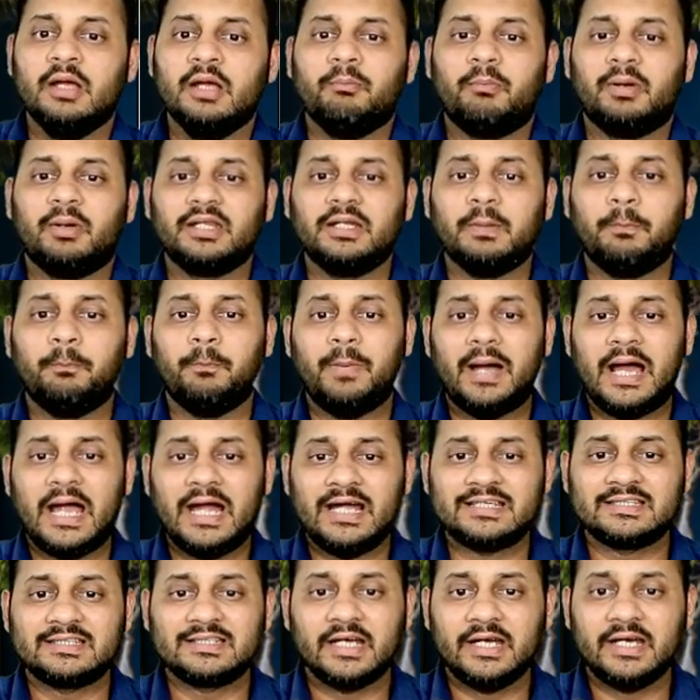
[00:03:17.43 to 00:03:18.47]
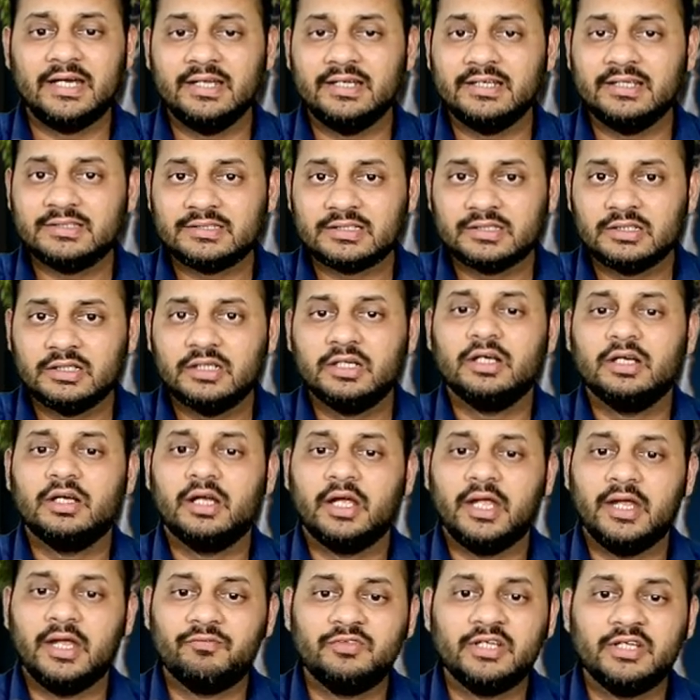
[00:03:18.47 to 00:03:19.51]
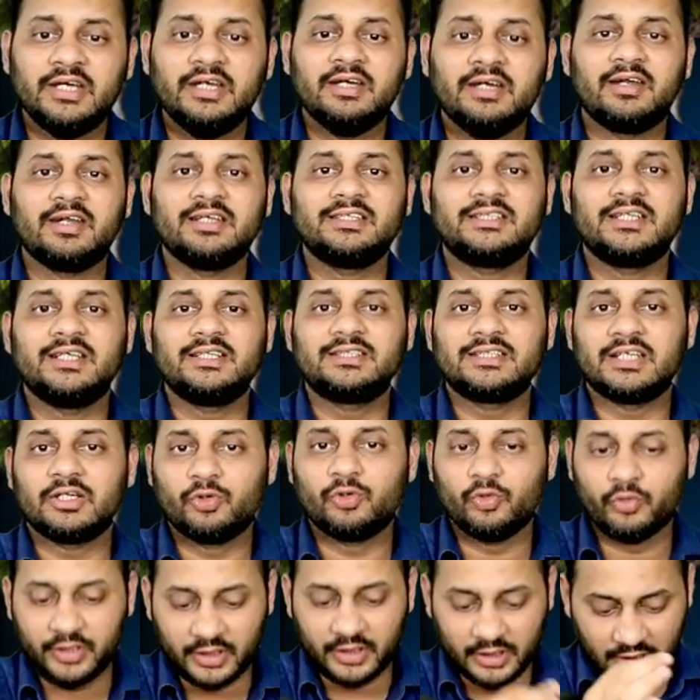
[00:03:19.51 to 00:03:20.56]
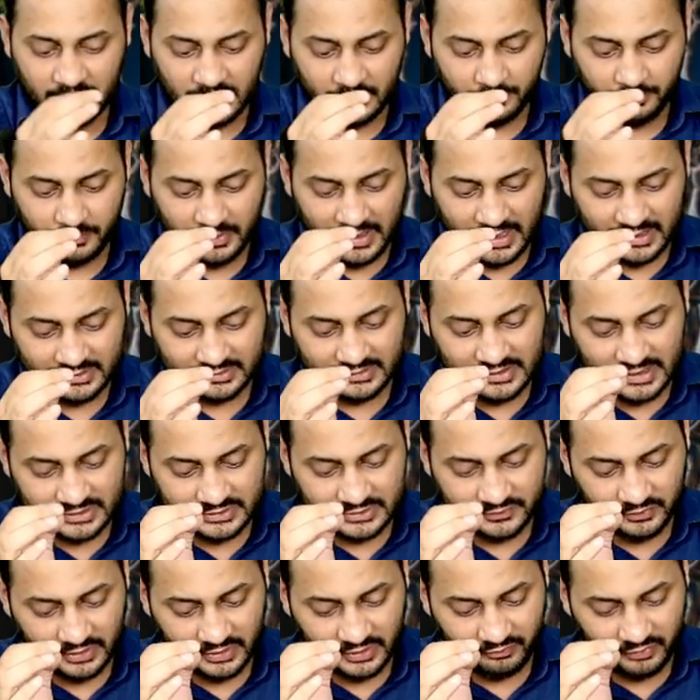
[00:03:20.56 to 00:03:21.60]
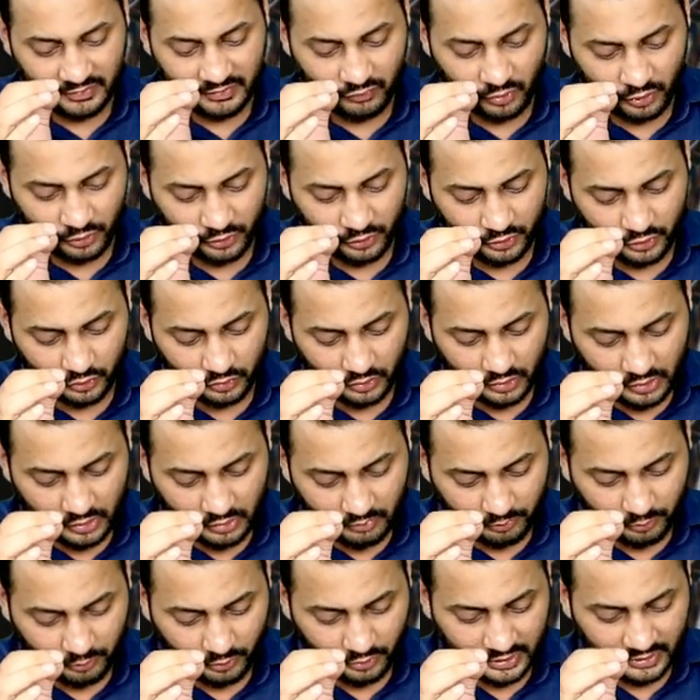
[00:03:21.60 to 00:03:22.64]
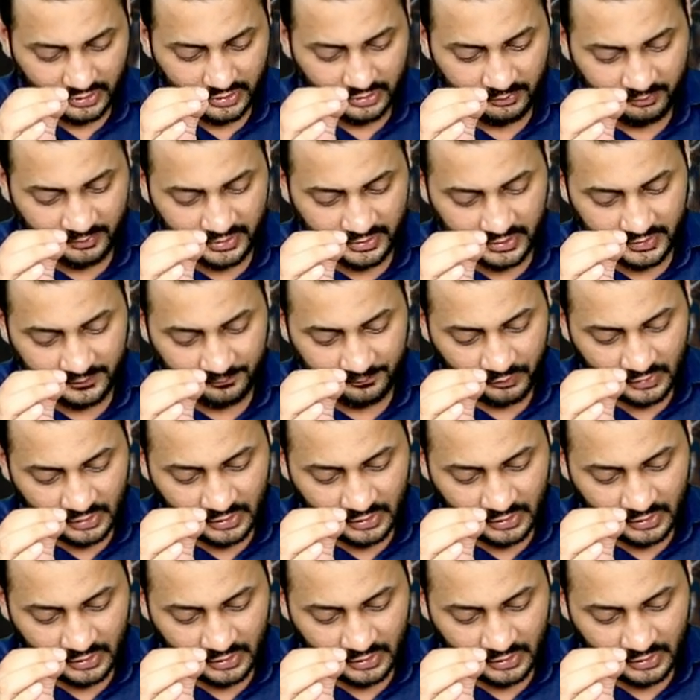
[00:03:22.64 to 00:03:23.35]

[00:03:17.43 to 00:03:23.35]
But the bad side is if the interest rates are going up, and that's where we want to put a limit.